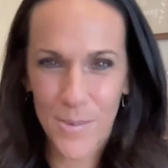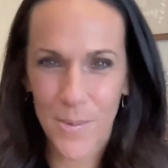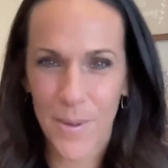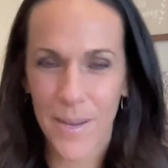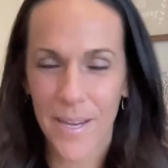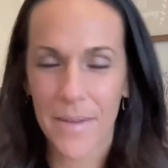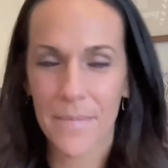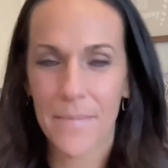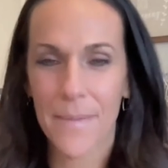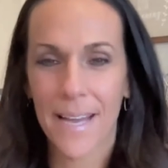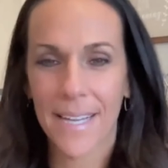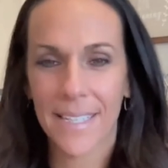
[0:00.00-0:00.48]

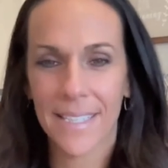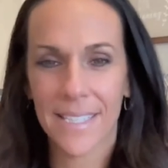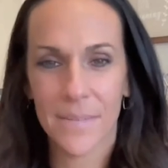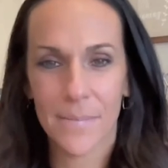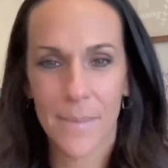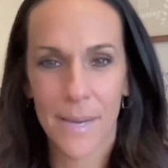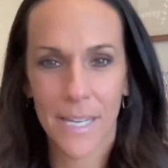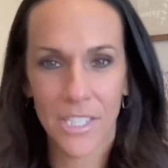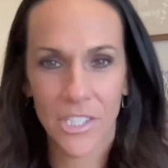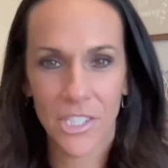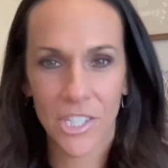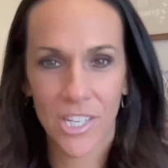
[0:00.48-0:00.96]
Welcome back to
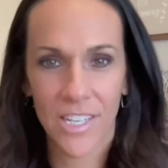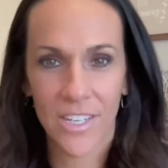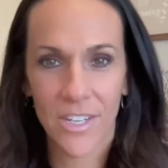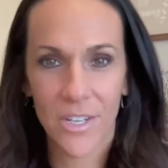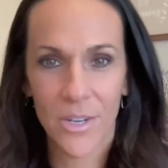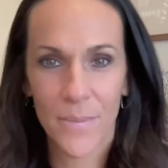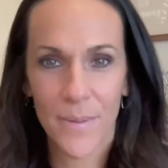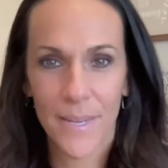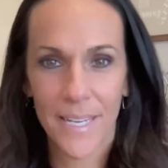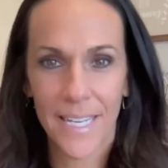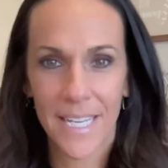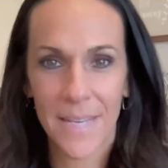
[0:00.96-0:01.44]
my channel.
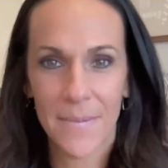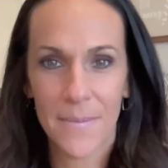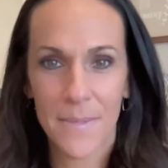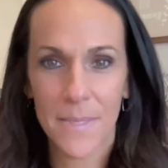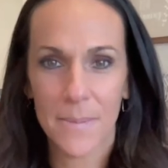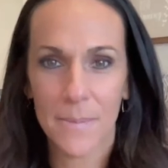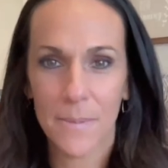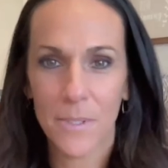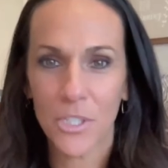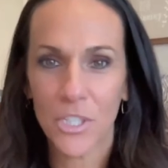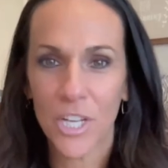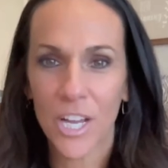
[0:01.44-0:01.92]
My name is
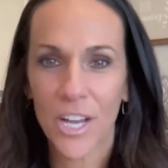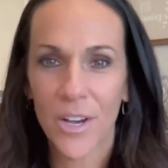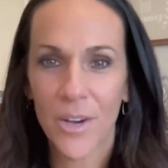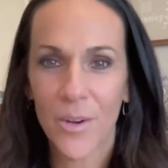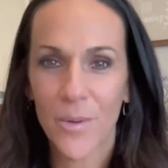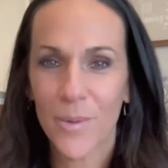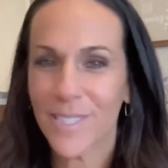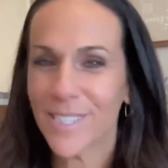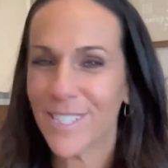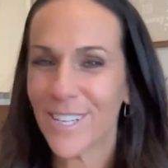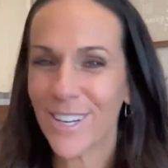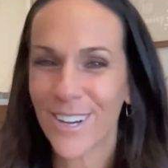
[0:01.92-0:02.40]
Michelle.
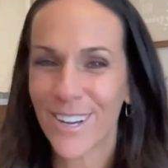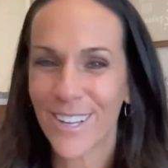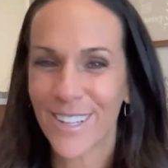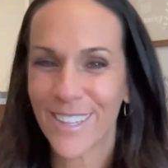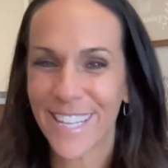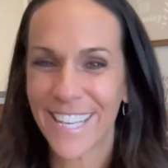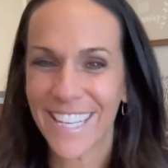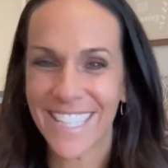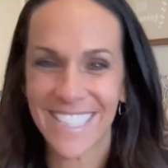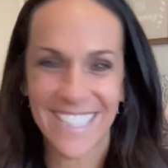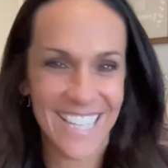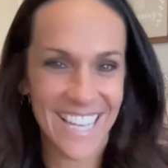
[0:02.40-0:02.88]
We talk all
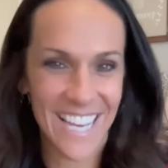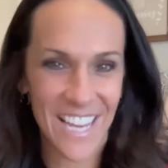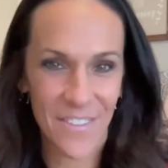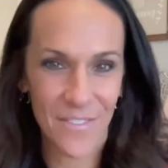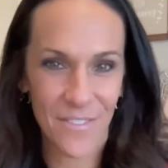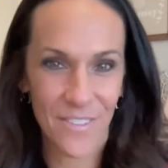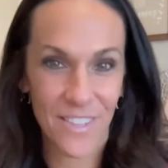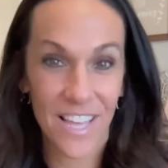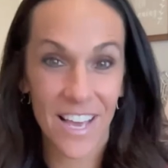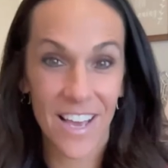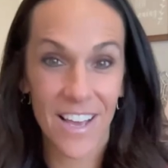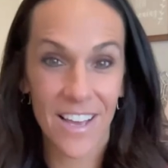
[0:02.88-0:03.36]
things
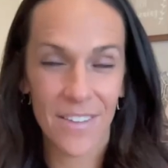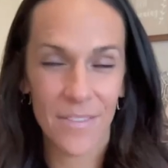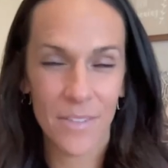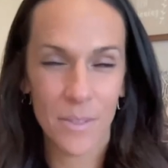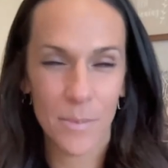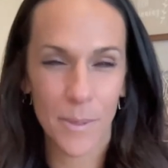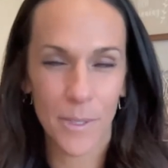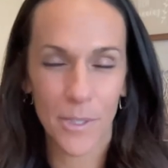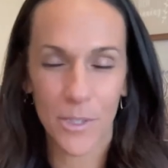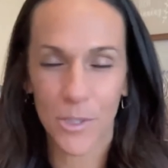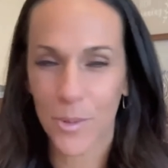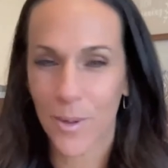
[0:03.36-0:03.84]
life, love,
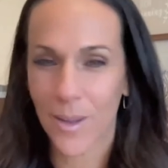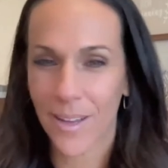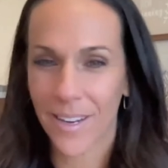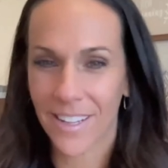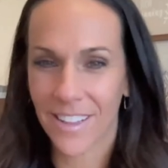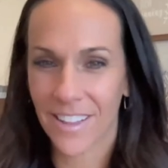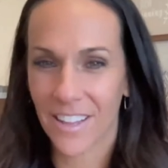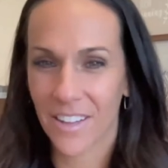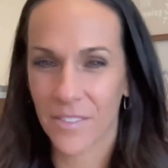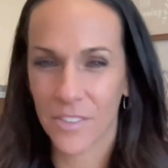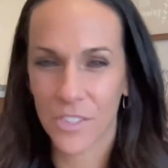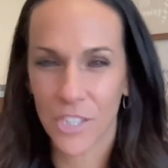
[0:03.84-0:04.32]
spirituality,
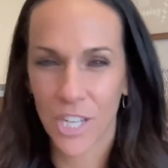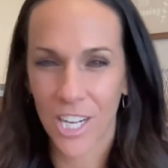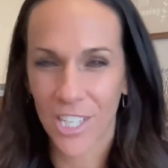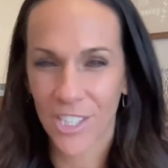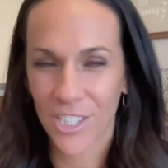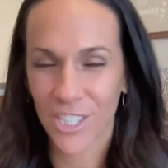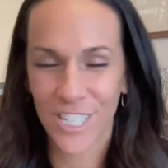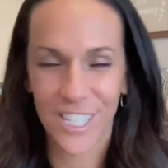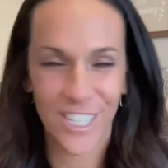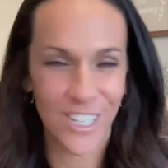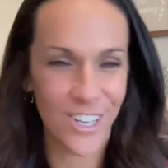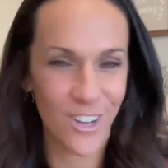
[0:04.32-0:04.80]
love,
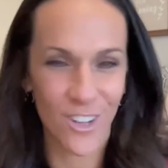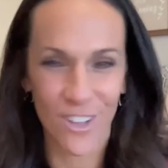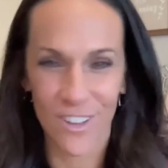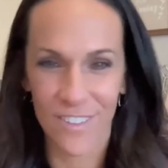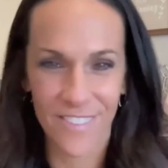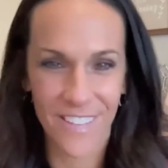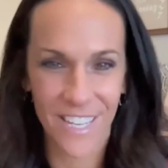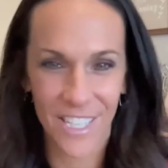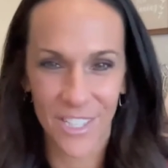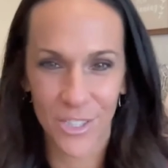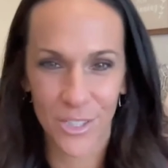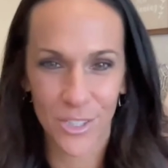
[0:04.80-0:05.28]
attraction, and all of
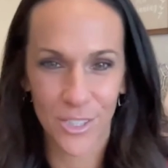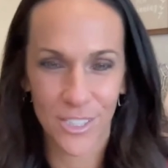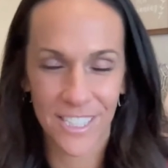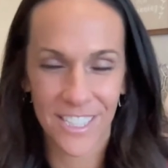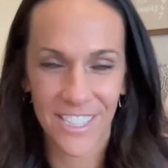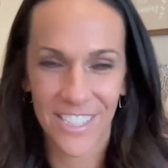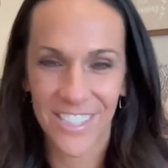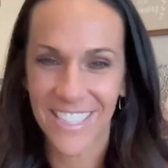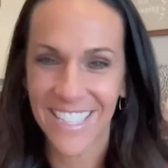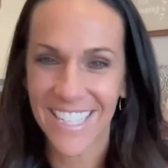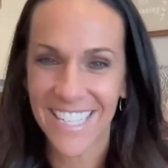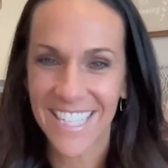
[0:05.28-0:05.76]
that juicy
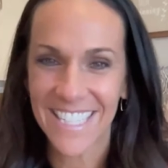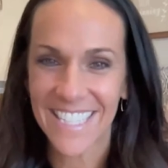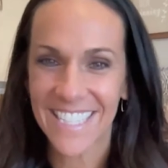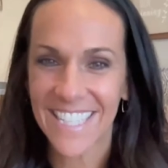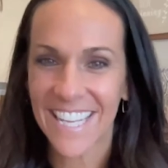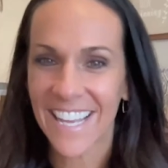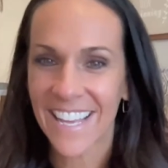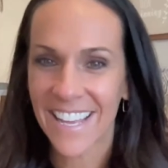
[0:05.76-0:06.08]
goodness.